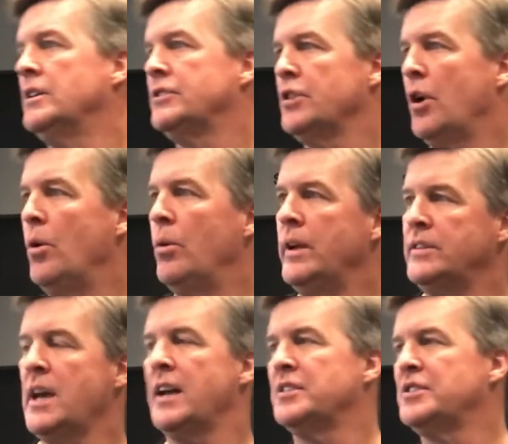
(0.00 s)
so he's
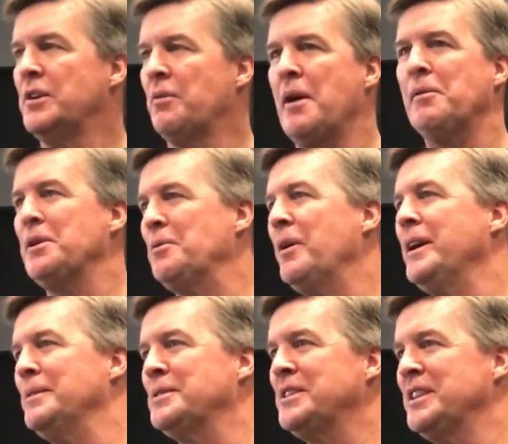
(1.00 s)
kind of sitting right where you want
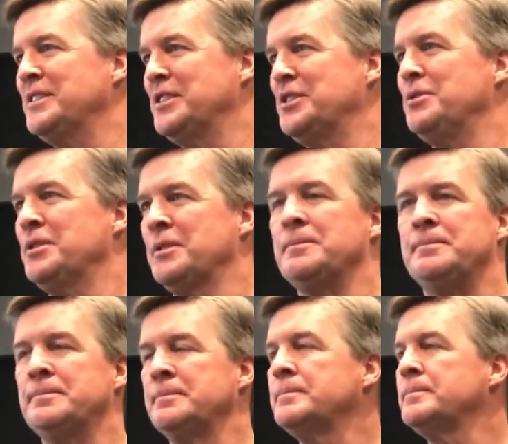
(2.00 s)
him to sit as a junior.
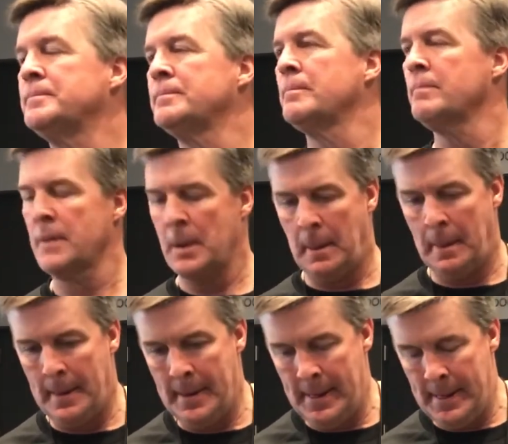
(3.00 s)
Where do you see him?
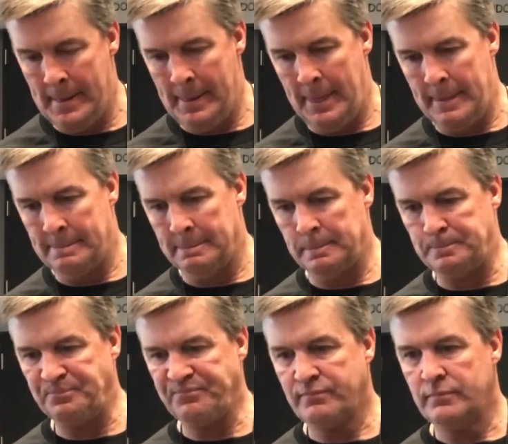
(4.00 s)
Like more safety in the
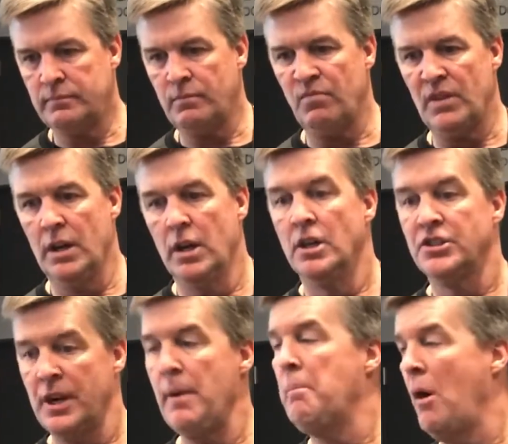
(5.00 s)
buff back? Kind of both?
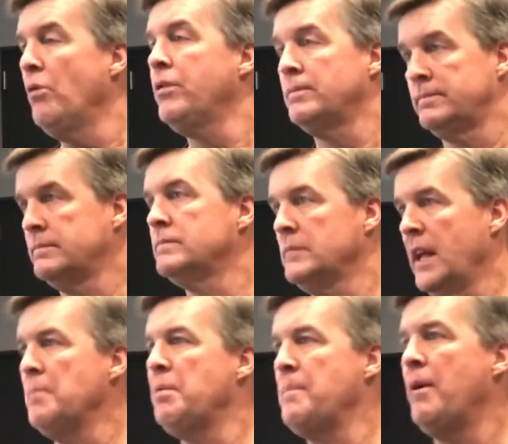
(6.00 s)
See, both. He
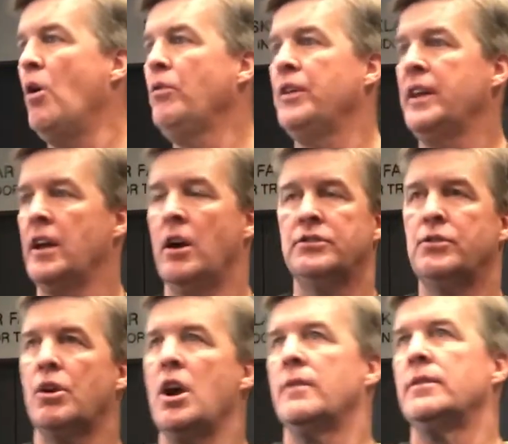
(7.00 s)
can play both. He can also
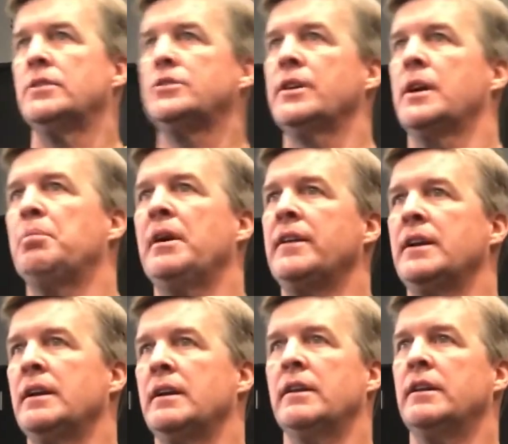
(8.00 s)
cover, so he can play the
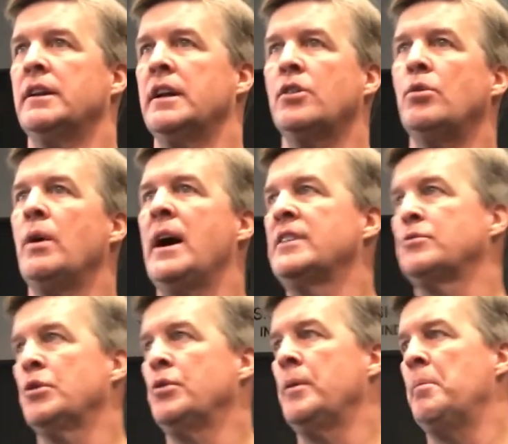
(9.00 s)
nickel as
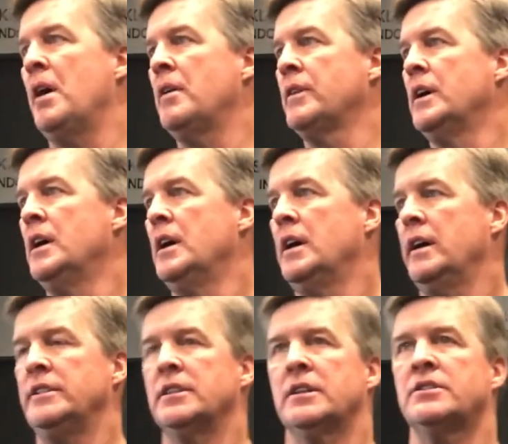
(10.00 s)
we're doing the buff.
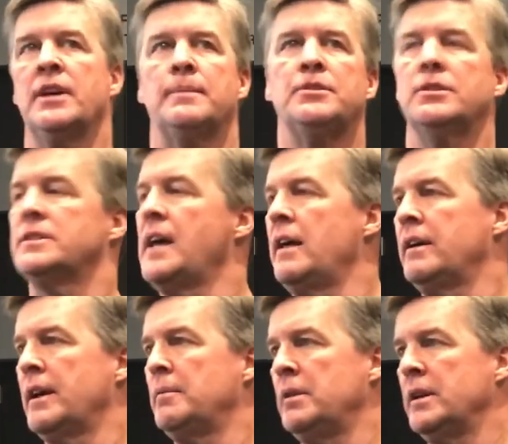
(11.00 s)
He's an exceptional
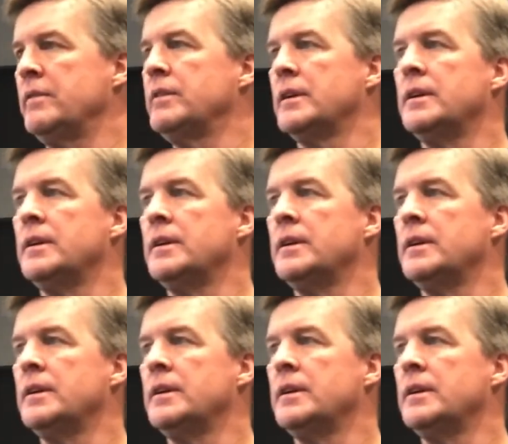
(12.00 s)
talent, I believe.